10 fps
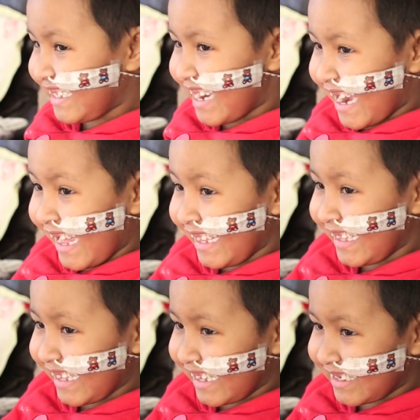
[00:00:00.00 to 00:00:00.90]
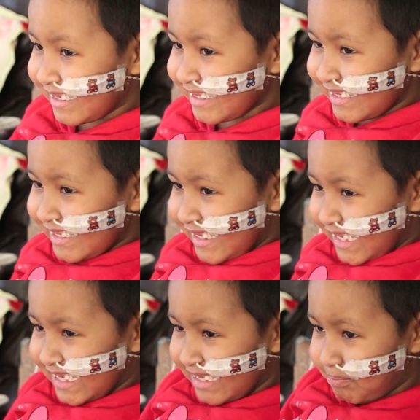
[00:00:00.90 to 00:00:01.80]
like
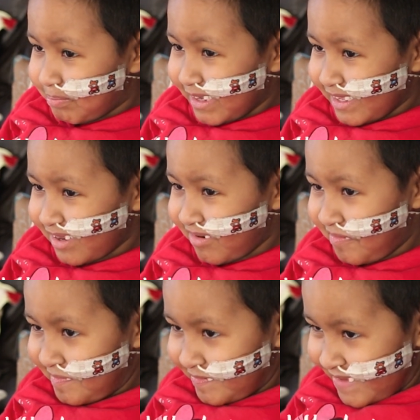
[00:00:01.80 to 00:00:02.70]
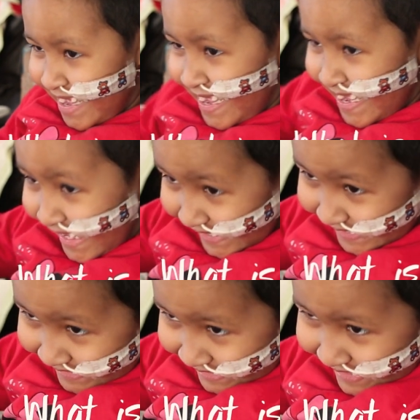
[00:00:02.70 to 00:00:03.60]
a special
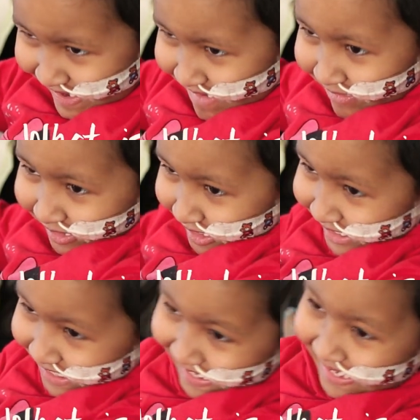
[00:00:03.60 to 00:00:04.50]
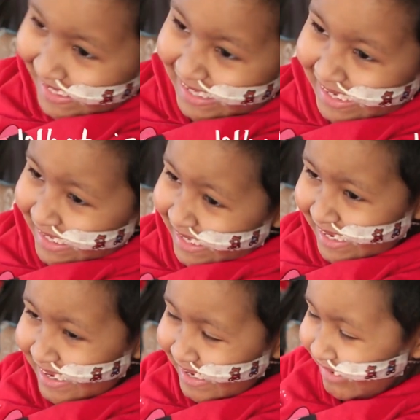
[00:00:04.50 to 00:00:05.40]
thing. Why don't you
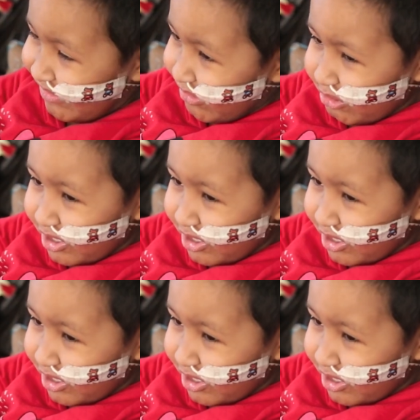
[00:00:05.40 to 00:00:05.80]
eat it for